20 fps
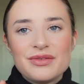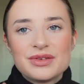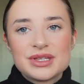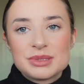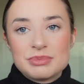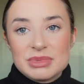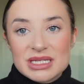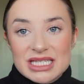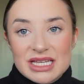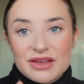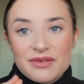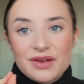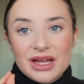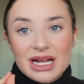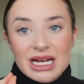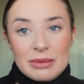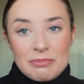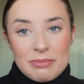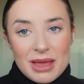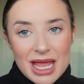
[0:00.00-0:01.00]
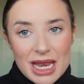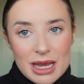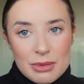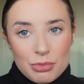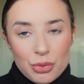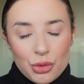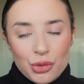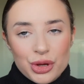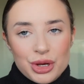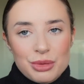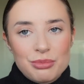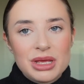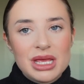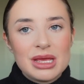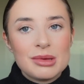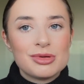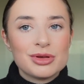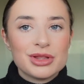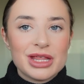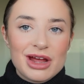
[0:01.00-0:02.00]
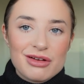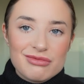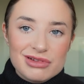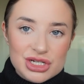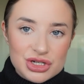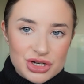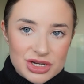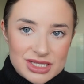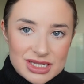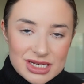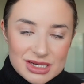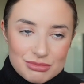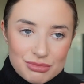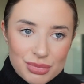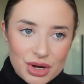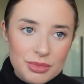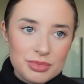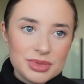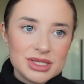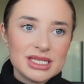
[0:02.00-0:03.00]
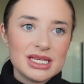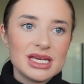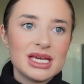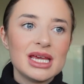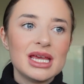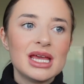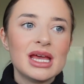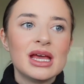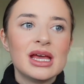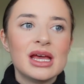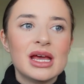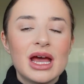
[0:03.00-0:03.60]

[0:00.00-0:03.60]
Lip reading: specifically pinpoint people that are interested in property.